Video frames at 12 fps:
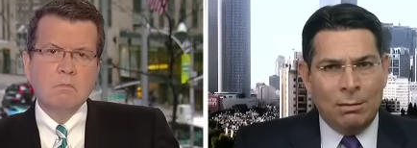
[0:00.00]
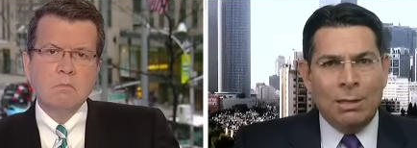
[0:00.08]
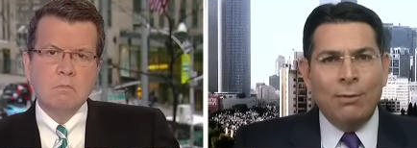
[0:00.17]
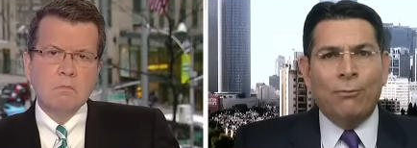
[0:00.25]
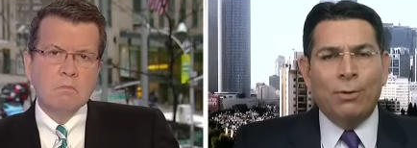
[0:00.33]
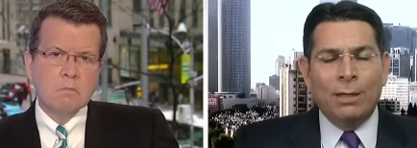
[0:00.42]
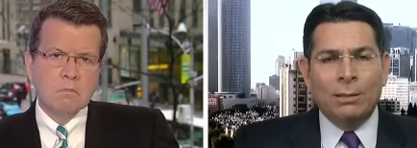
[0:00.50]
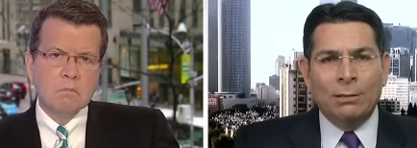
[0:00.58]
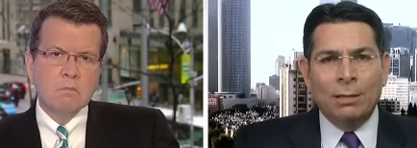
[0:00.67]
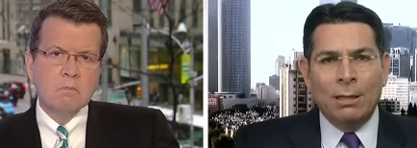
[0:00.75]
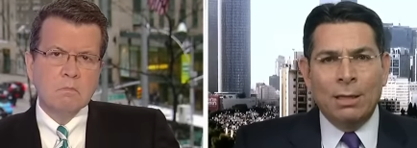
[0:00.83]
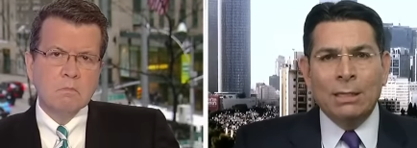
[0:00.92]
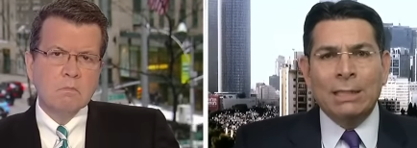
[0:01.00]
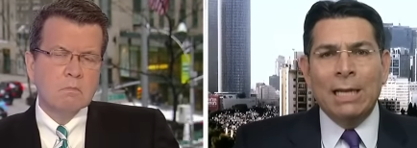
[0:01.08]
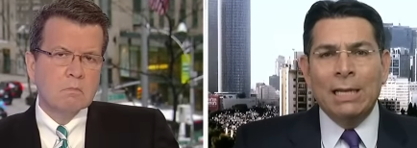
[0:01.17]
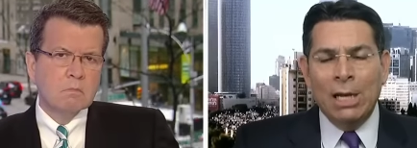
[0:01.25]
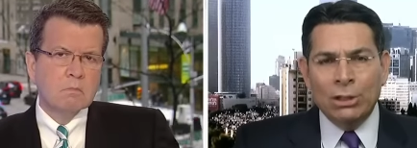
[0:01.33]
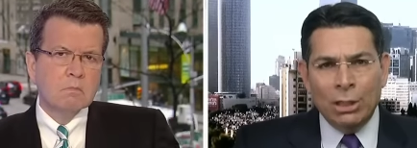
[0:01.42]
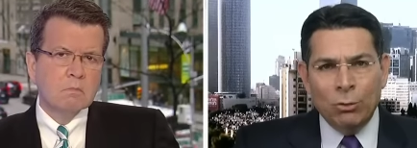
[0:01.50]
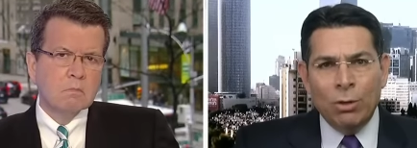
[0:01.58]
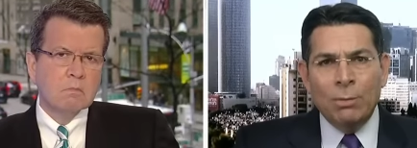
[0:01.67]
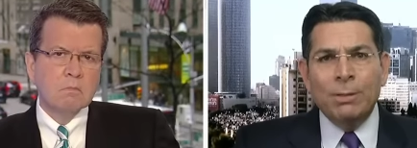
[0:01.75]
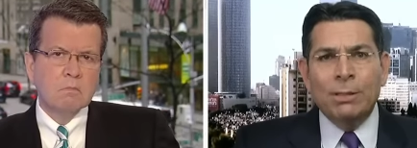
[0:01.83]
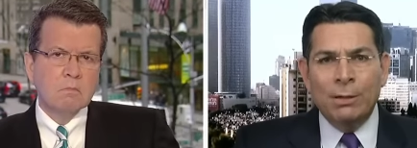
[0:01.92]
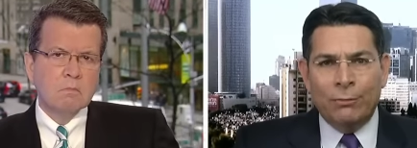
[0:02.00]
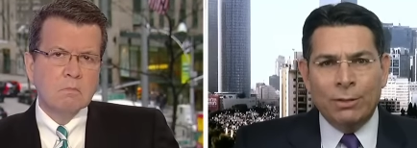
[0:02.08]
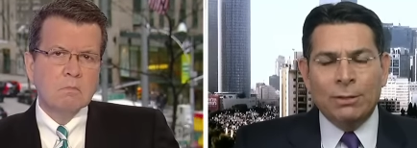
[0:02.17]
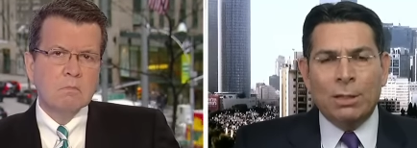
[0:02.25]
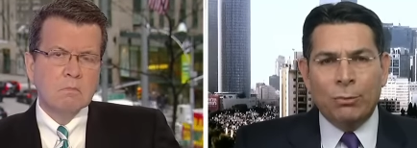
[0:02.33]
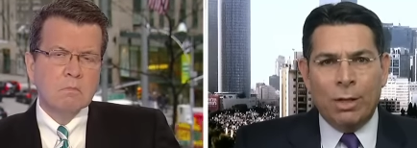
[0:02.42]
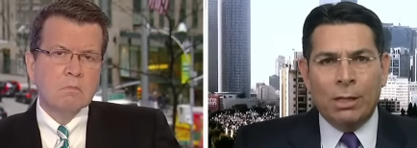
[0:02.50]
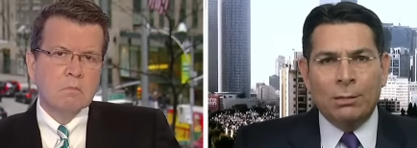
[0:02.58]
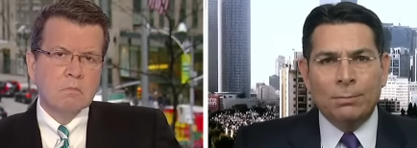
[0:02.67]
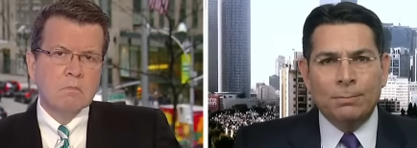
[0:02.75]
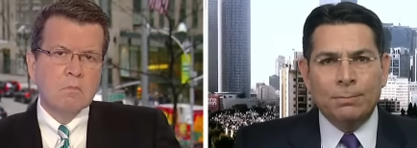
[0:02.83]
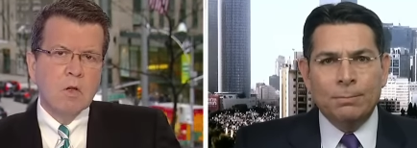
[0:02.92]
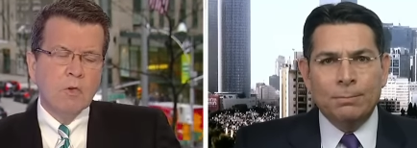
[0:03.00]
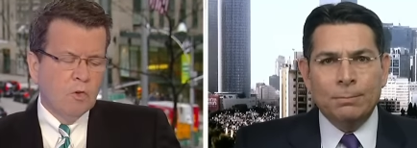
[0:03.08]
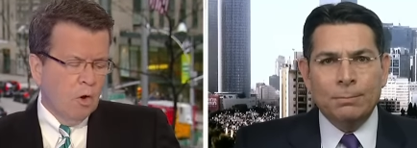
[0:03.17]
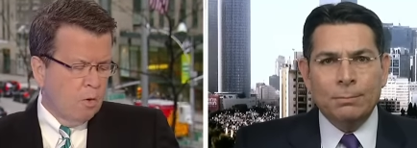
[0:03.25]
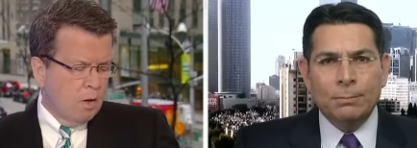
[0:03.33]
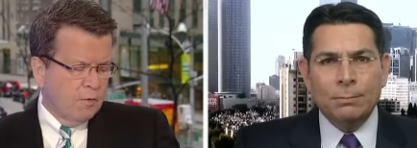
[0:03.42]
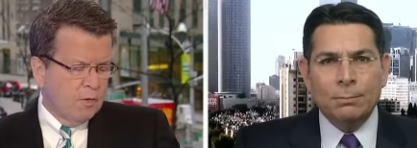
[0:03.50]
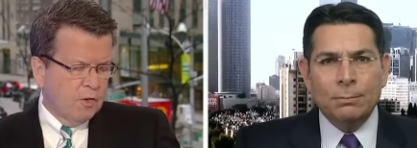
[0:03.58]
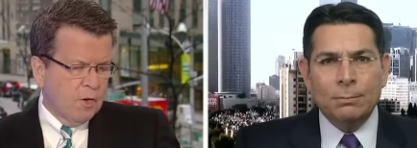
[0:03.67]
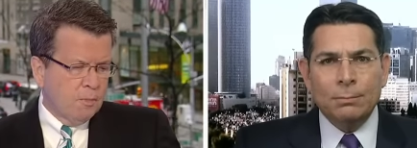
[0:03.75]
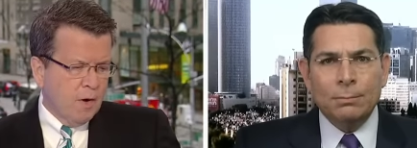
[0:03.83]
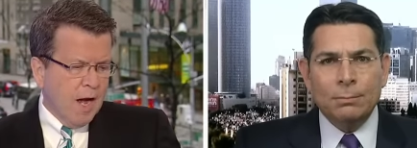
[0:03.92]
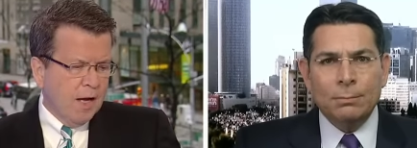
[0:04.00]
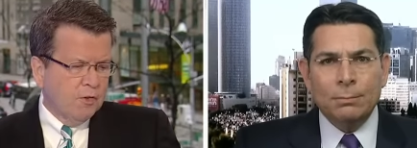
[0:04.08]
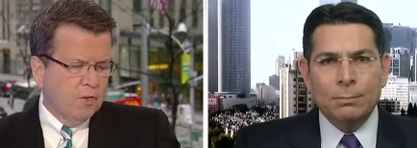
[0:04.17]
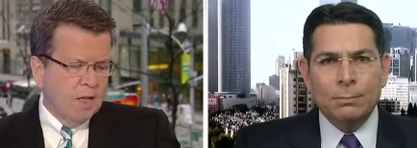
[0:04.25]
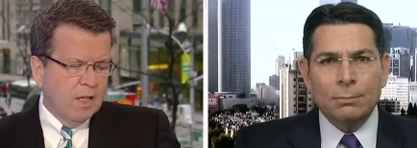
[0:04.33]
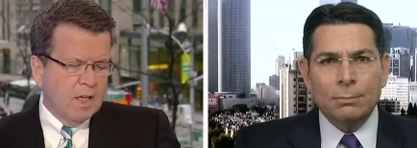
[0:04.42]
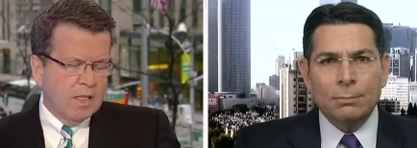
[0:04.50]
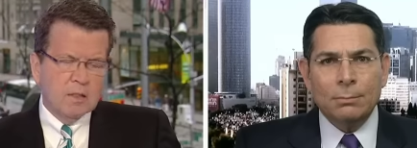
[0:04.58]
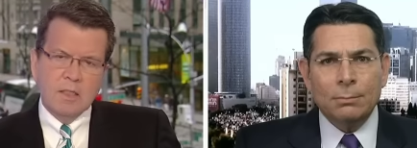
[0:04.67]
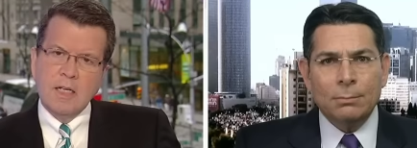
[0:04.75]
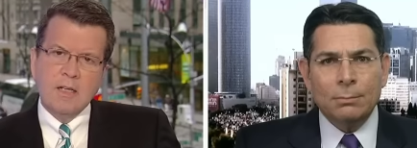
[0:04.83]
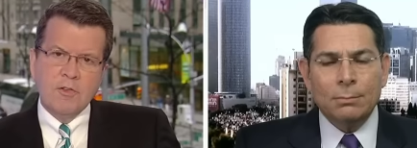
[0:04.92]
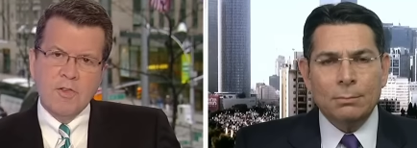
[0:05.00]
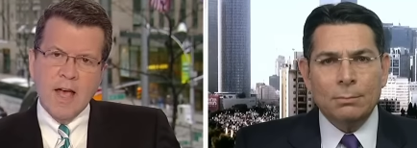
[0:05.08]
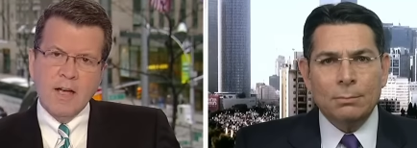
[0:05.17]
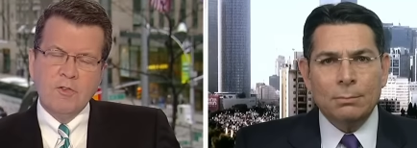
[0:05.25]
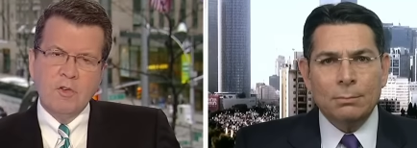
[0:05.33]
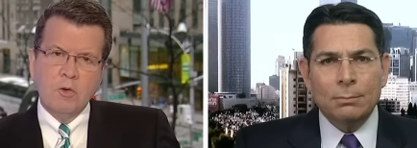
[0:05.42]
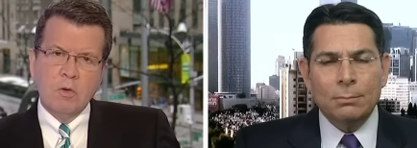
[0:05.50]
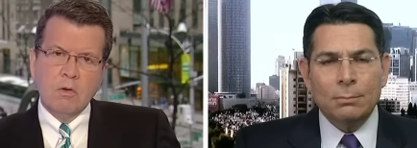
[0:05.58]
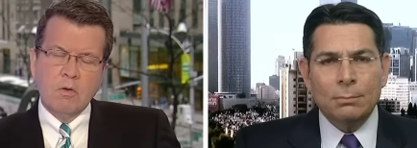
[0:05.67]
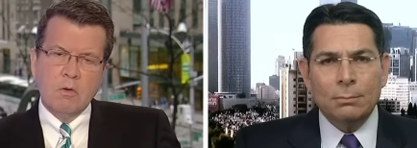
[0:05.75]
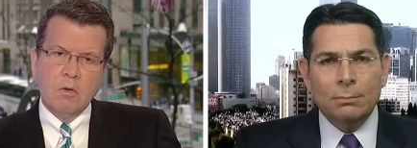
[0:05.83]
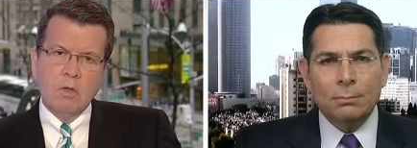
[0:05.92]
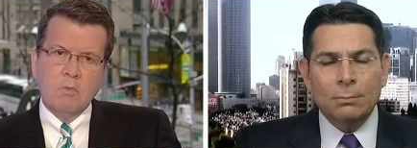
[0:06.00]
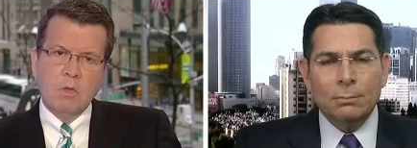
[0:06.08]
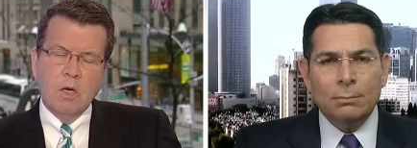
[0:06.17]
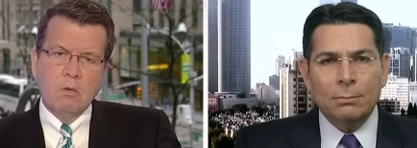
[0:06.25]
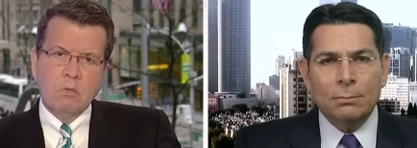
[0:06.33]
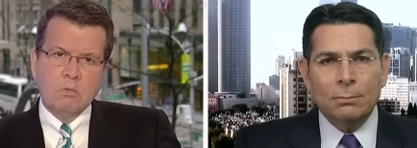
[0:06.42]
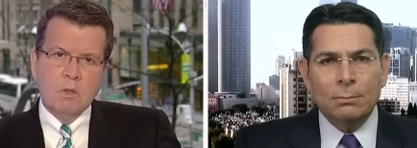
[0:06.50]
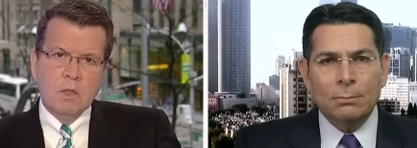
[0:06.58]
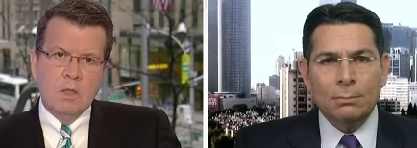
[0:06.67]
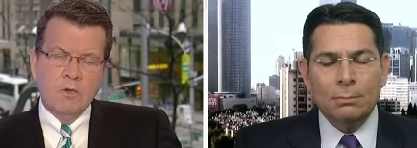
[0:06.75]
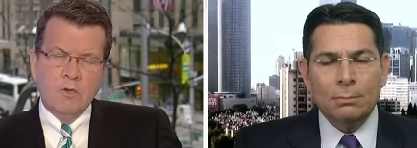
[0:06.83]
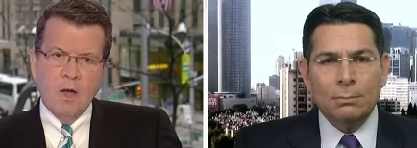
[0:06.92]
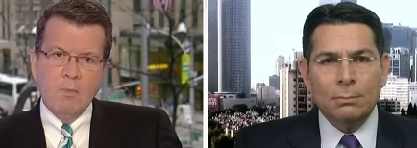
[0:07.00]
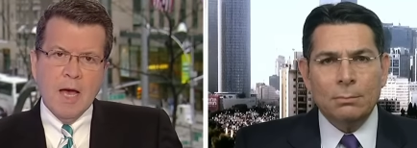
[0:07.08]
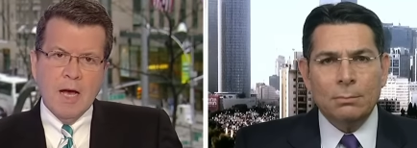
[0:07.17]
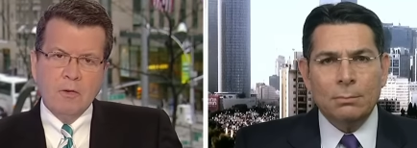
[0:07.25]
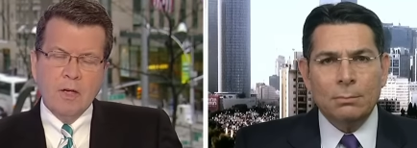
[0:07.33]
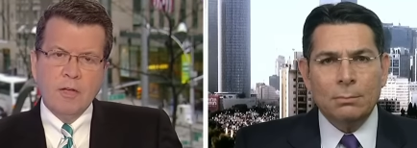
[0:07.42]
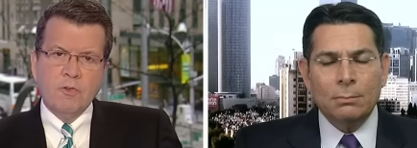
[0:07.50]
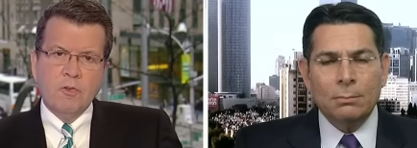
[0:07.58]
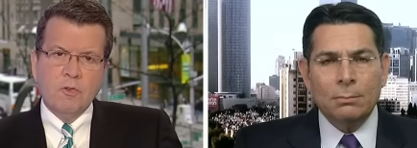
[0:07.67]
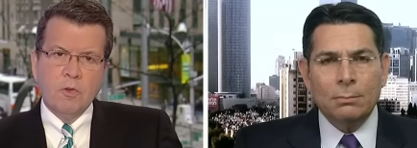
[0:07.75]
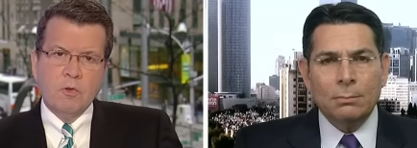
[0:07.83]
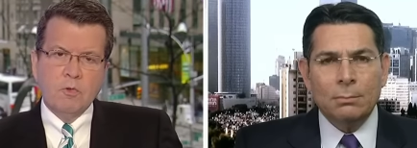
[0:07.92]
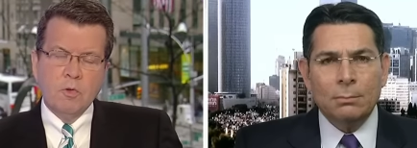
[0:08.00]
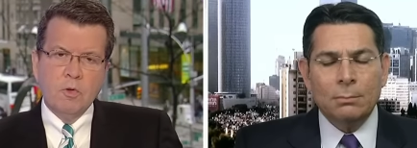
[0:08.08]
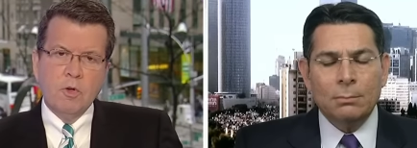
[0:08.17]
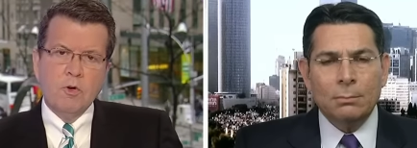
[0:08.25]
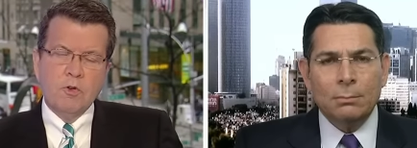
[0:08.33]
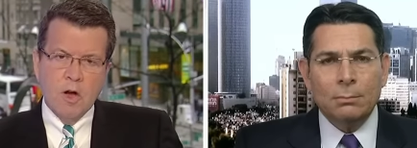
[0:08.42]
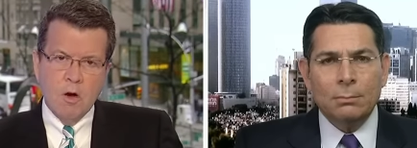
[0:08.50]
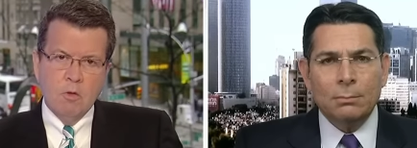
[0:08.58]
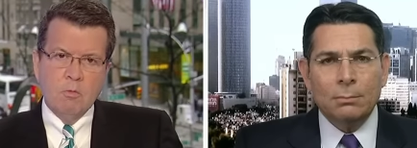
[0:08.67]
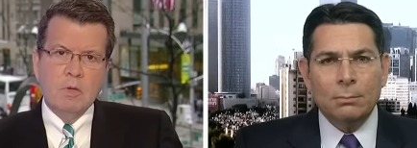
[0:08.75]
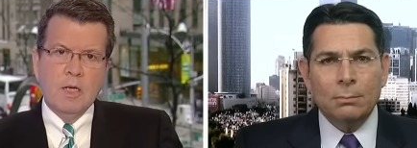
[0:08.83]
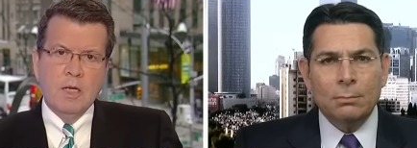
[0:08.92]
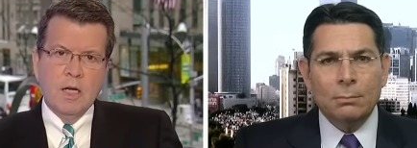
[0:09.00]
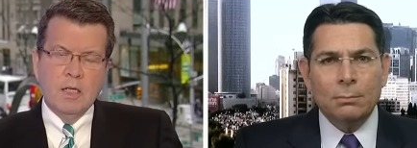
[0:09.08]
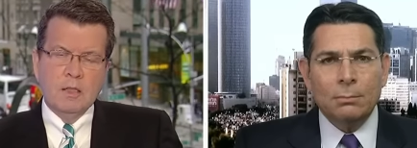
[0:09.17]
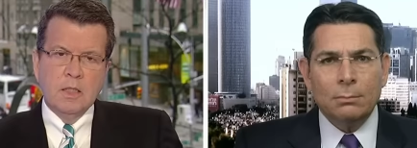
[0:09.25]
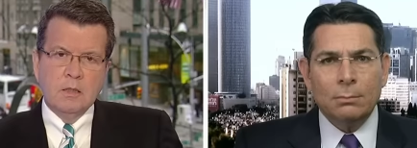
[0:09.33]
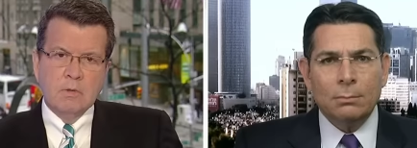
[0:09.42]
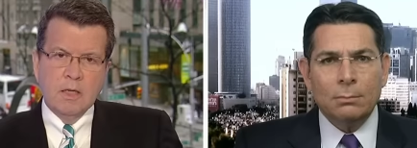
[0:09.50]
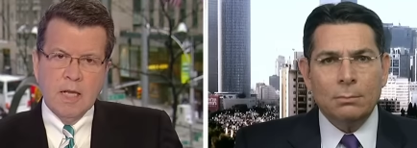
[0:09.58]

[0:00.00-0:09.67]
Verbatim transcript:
Speaker 1: different, and the retaliation will be different as well. So if it's a
Speaker 2: proxy that attacks you or you know, somehow gets through your dome and